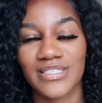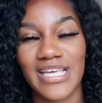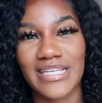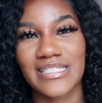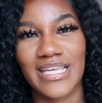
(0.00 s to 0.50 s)

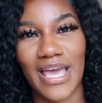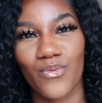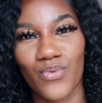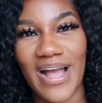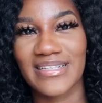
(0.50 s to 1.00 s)
takes to
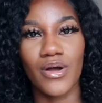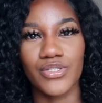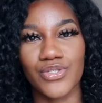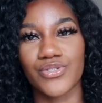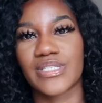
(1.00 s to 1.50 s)
get wet,
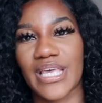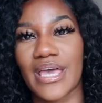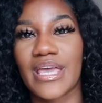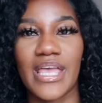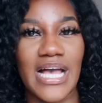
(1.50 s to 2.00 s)
can't use
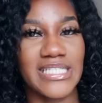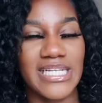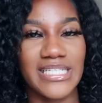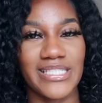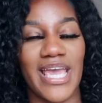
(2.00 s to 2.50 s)
it as an
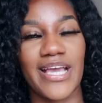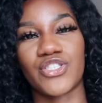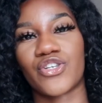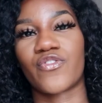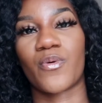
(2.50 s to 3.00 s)

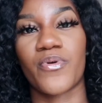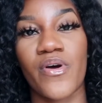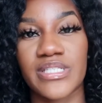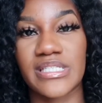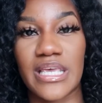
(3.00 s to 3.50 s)
indication of your
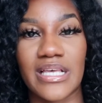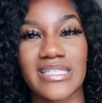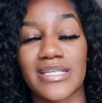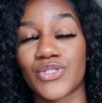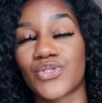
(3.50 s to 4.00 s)
porosity, because
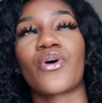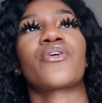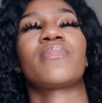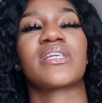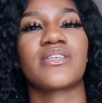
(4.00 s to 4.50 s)
there's
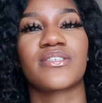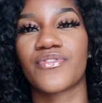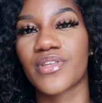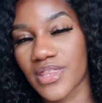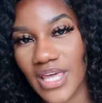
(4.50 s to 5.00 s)
so many
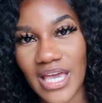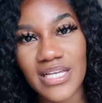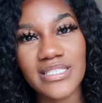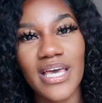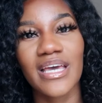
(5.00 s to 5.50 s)
different
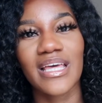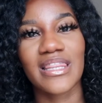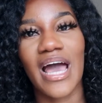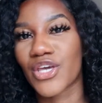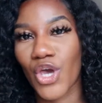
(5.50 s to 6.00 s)
things
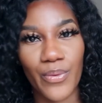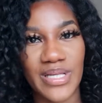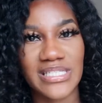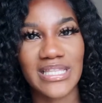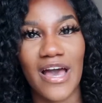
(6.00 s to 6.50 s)
that go
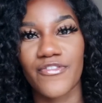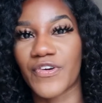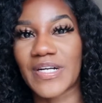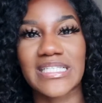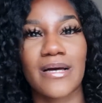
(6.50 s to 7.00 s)
into that.
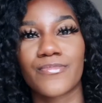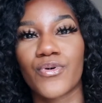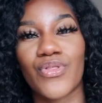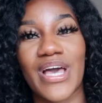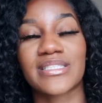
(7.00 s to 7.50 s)
For
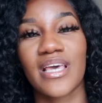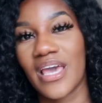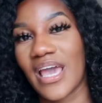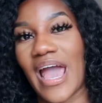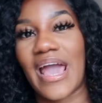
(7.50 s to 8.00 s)
example, there's
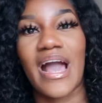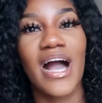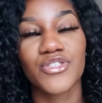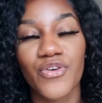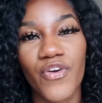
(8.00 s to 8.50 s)
a
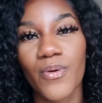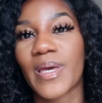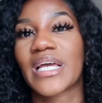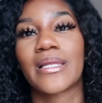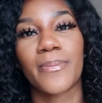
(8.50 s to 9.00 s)

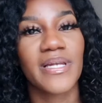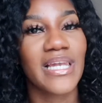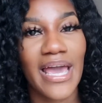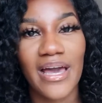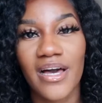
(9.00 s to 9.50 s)
hydrophobic lipid
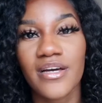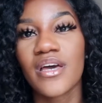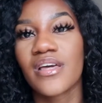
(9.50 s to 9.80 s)
layer